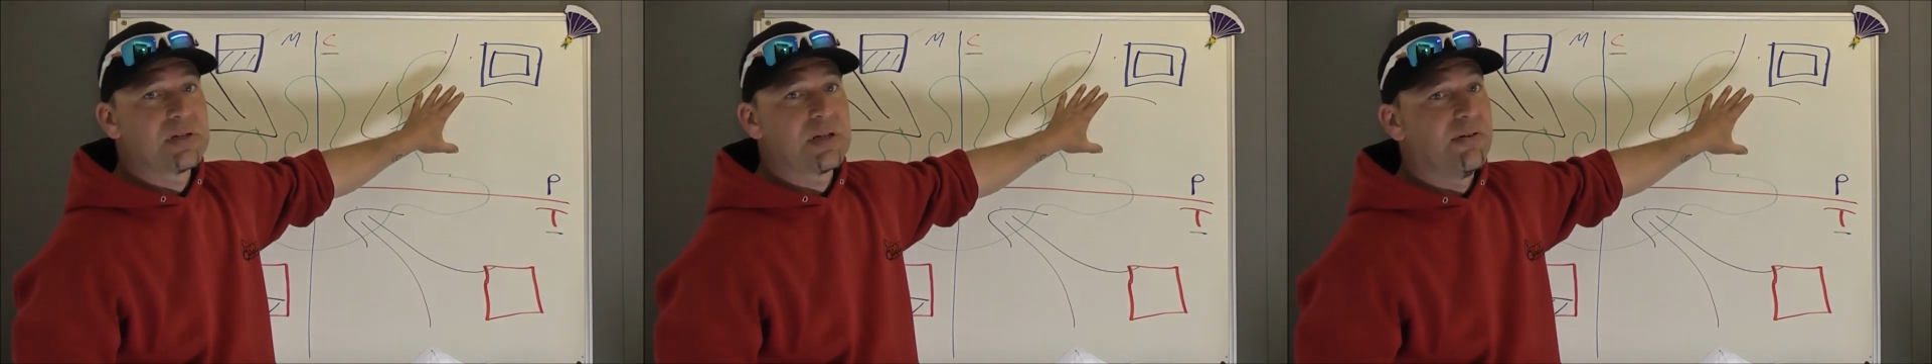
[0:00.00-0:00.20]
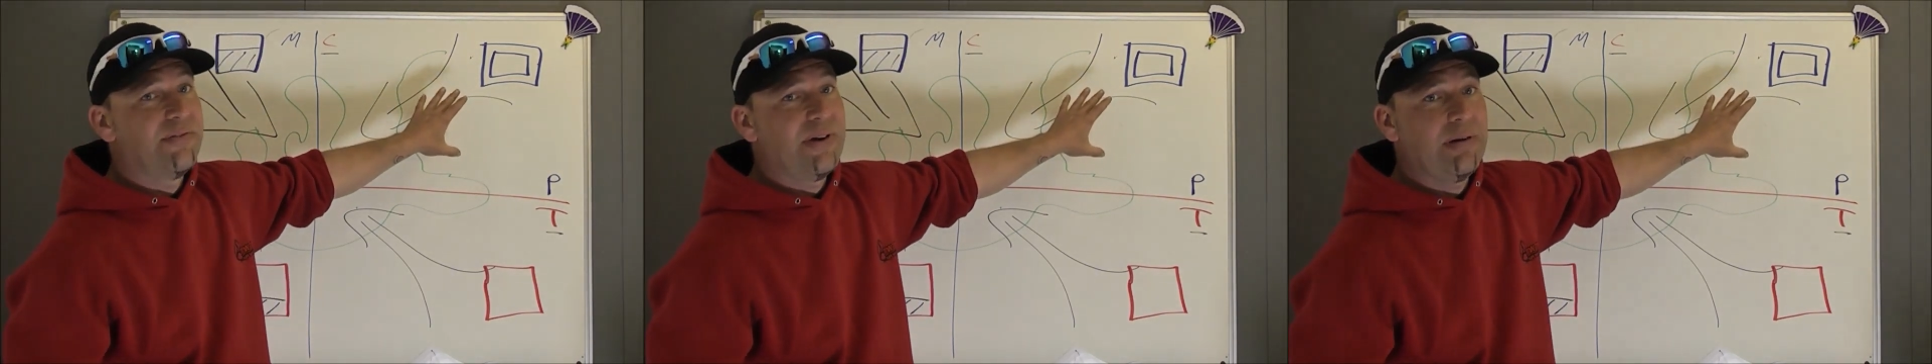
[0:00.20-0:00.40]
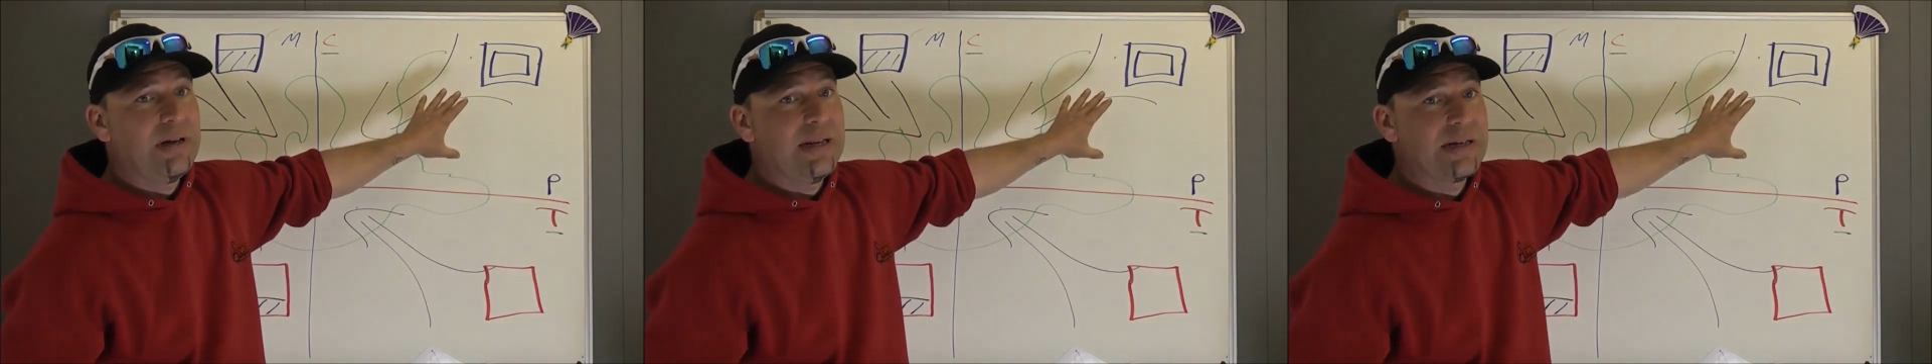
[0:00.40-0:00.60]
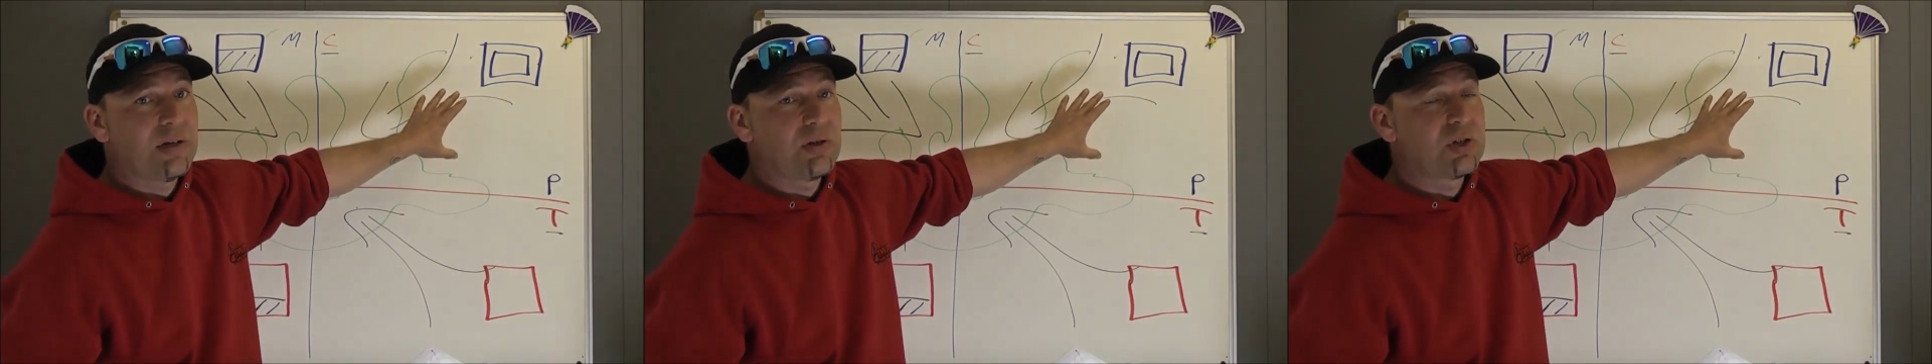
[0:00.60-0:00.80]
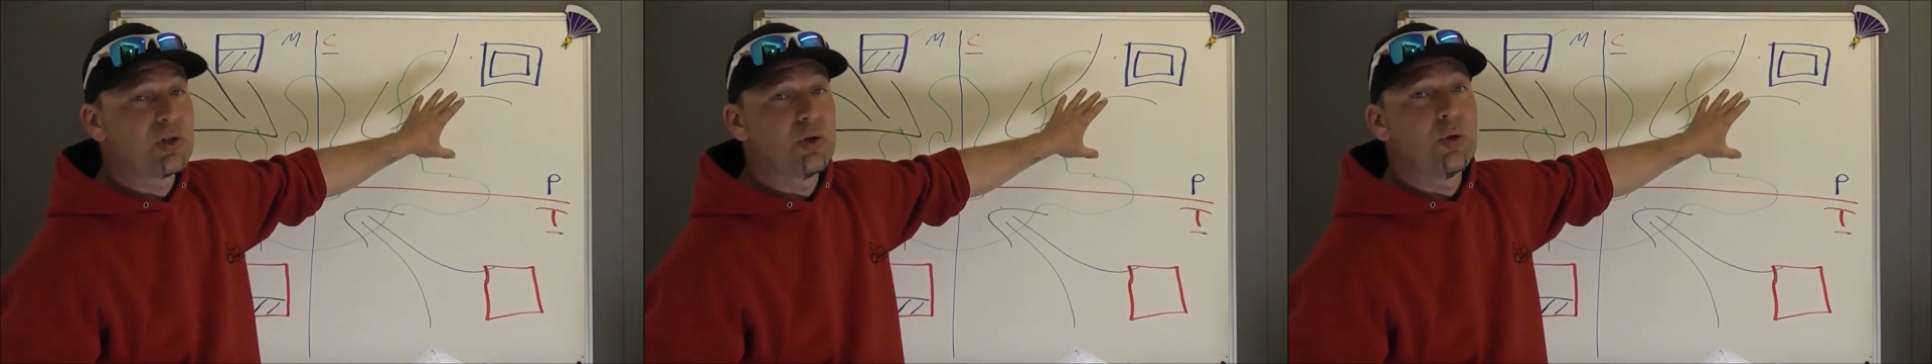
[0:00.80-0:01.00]
so very
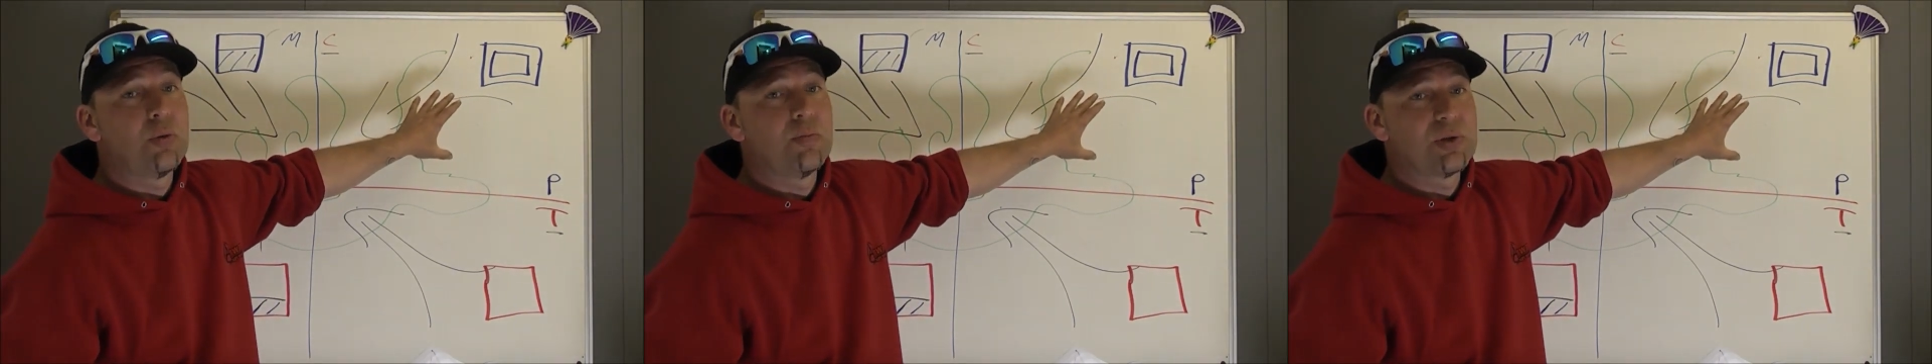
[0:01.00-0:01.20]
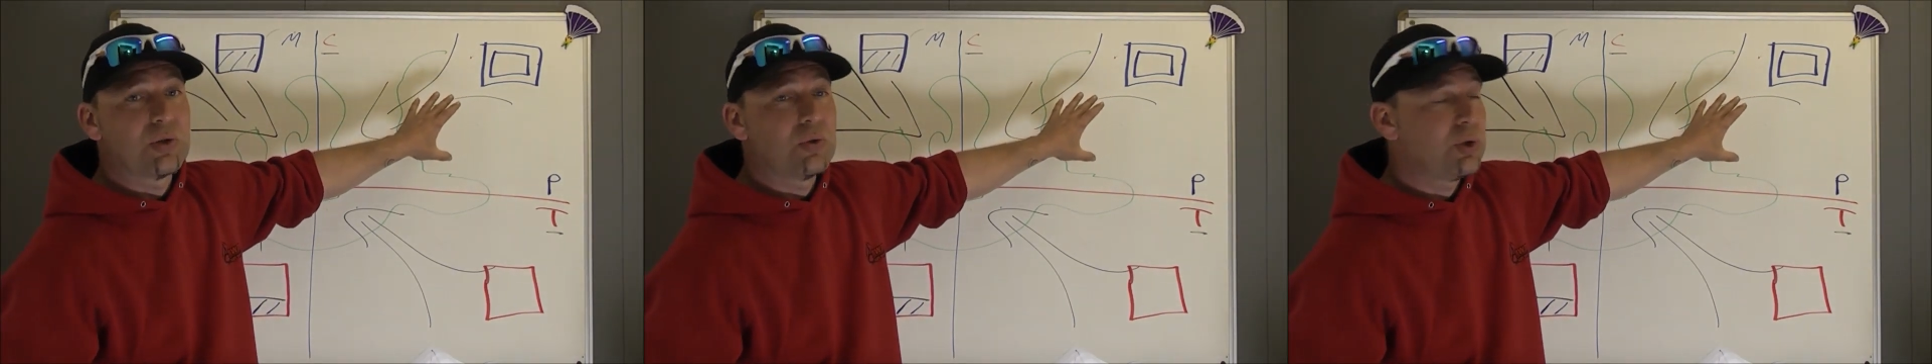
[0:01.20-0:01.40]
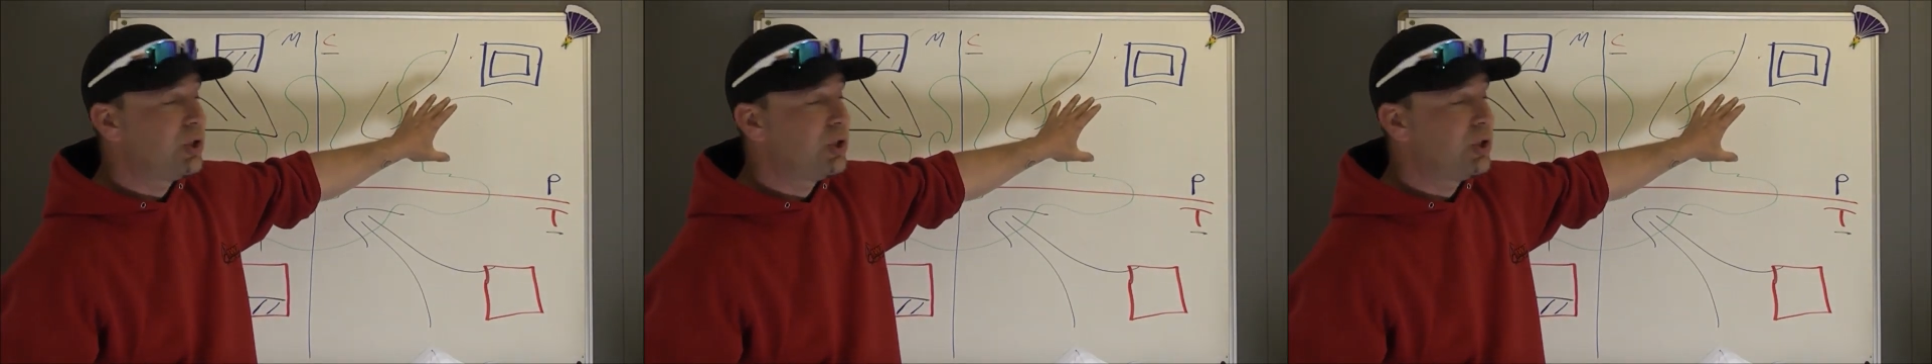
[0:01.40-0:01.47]
little storms or